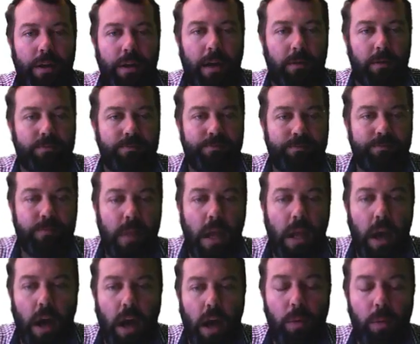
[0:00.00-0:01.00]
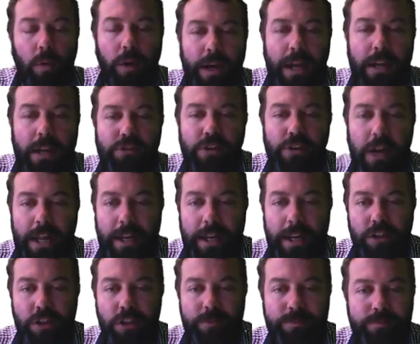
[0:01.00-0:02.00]
Now, I want an extra
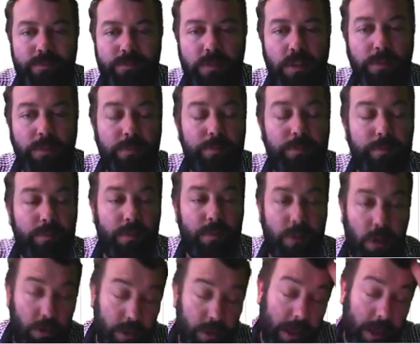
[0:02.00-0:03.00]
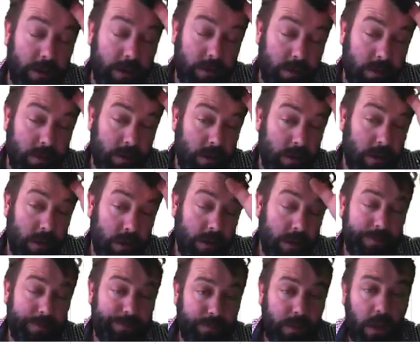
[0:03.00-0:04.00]
edge so that
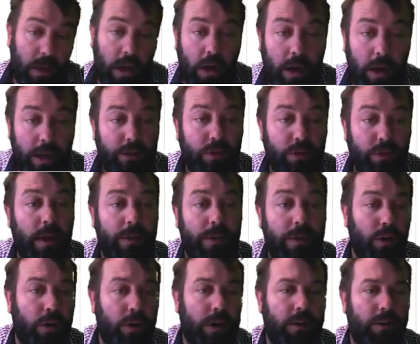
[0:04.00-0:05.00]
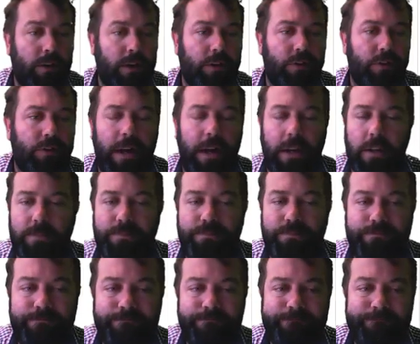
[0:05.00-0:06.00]
I do have an Eulerian trail.
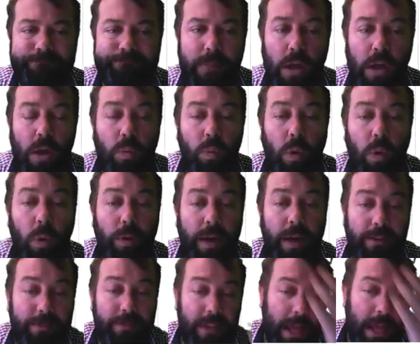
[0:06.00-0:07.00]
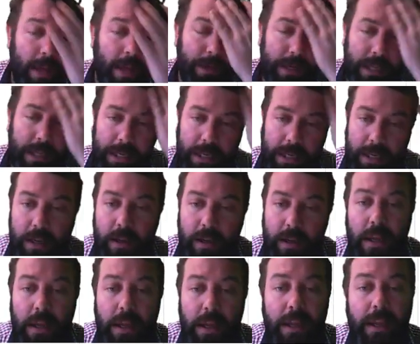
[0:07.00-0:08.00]
What would have to happen here
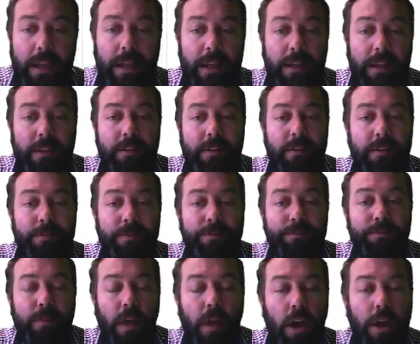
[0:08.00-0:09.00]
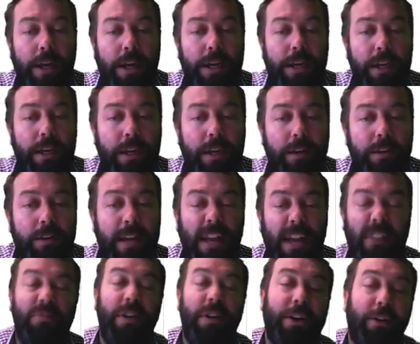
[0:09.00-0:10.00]
is I need to
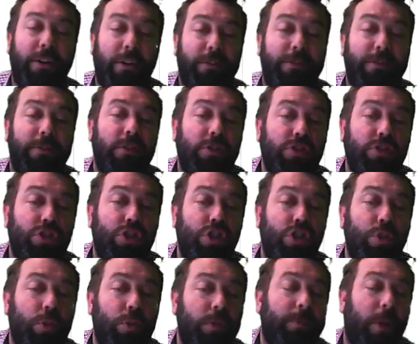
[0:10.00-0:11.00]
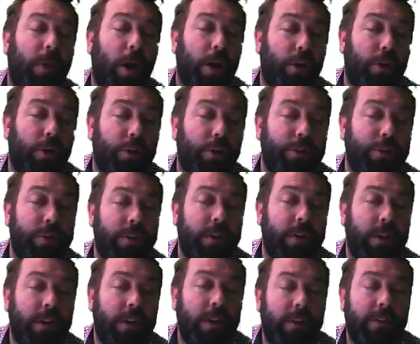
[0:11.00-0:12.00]
get rid of two of my odd
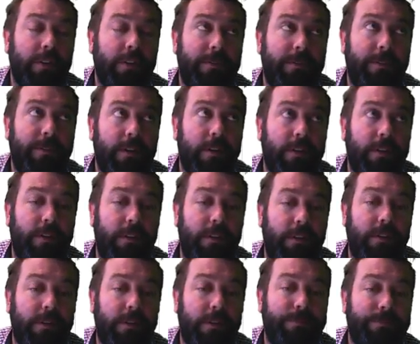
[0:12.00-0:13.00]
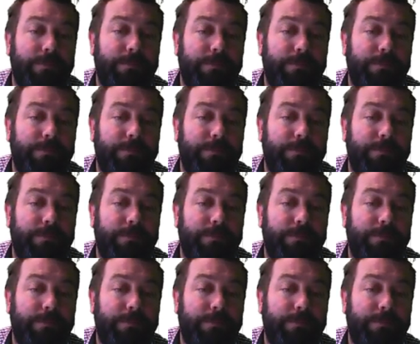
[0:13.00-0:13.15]
vertices.